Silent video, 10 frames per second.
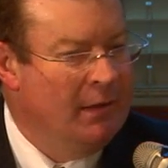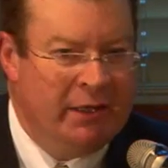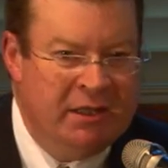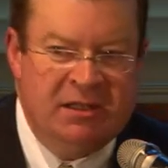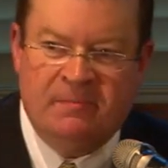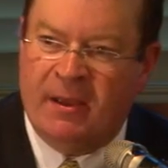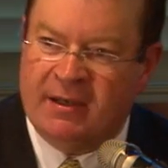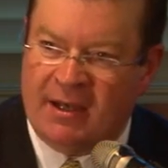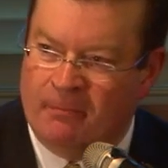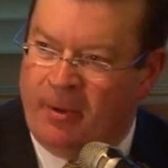An
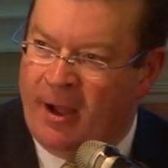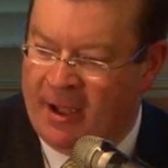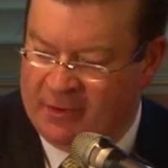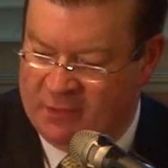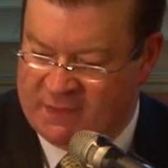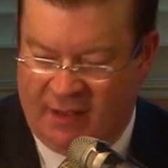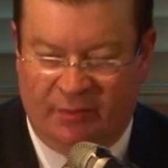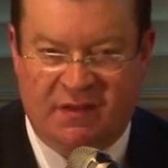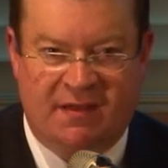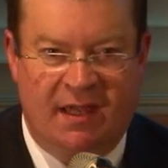independent umpire who was
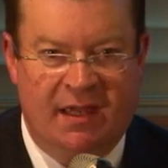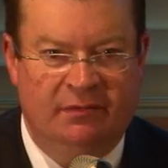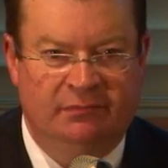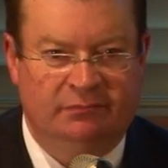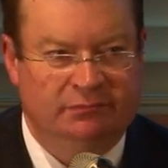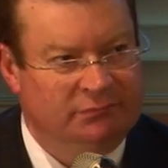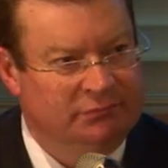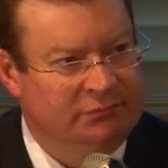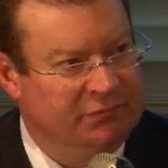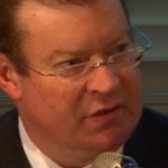able to say
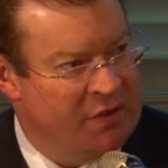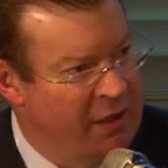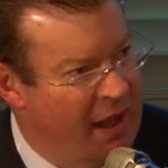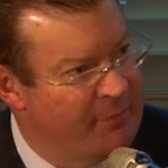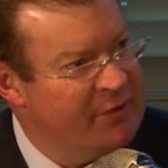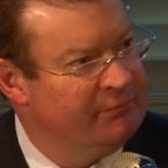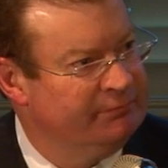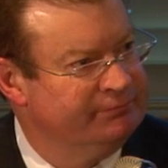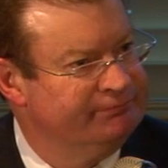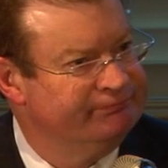to Tony Abbott,
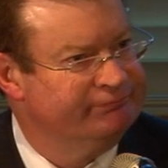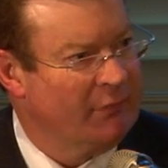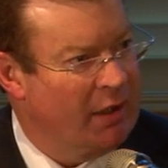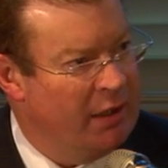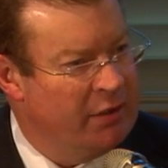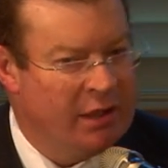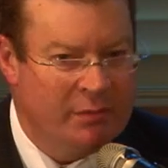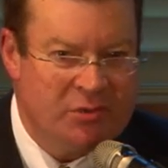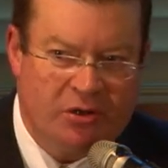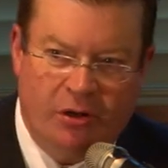can you get a
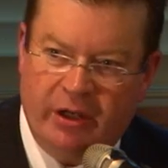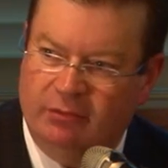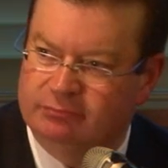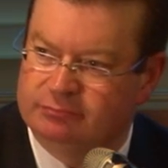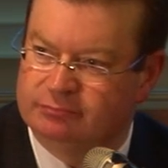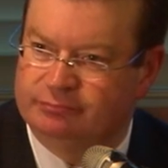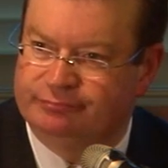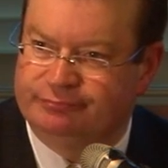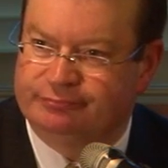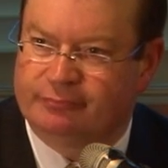majority?
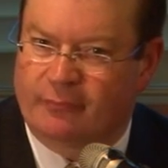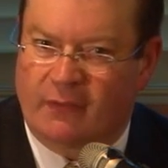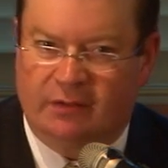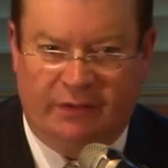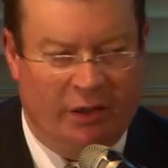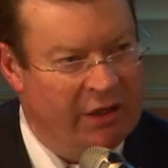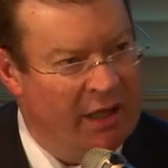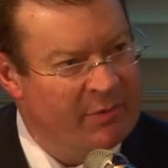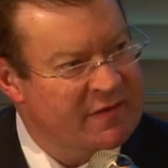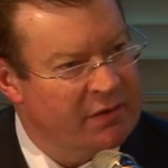Tony
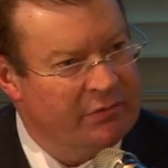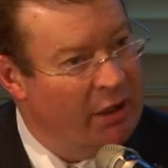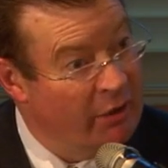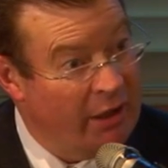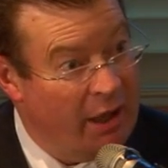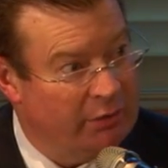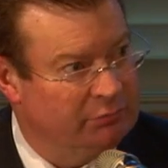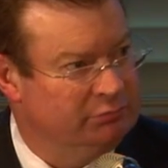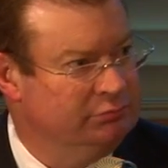Abbott said, no, I can't.